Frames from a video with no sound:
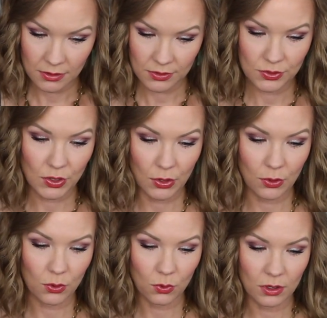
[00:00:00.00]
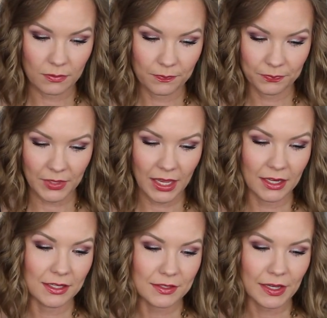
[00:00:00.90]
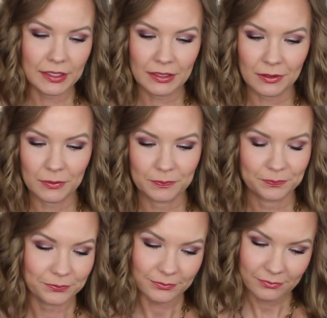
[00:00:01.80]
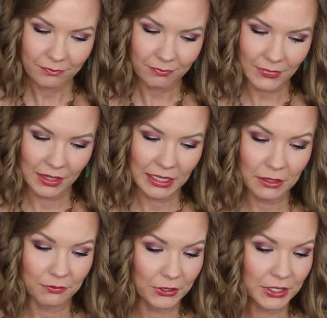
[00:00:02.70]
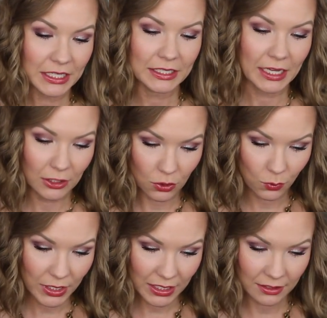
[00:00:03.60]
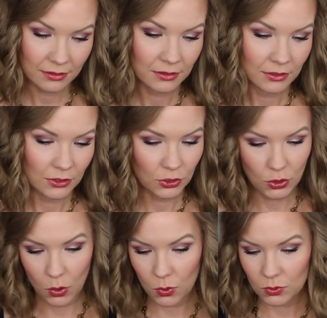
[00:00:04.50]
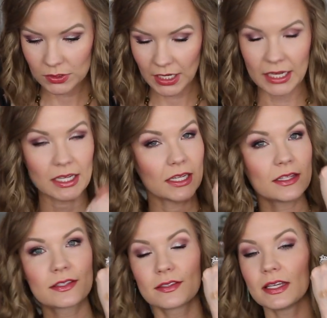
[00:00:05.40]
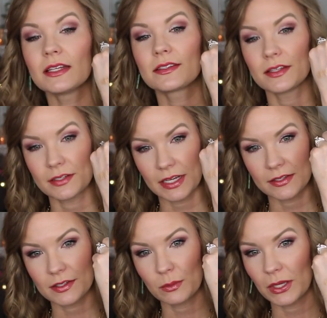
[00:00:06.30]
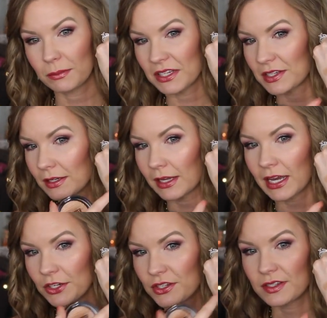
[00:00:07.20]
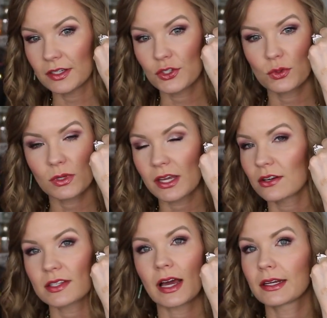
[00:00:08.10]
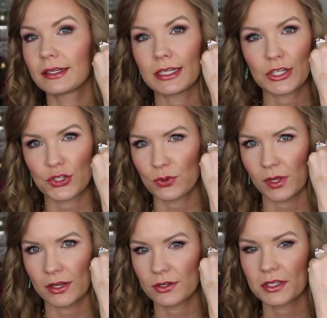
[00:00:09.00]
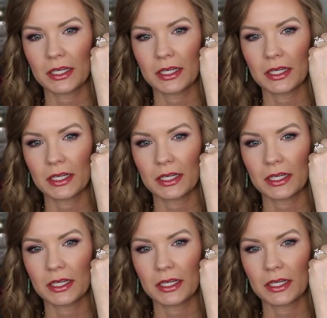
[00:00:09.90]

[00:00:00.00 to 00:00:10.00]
So it's like a like a very yellowy gold and it's it's intensely pigmented. Like I just did two layers. I didn't need two layers.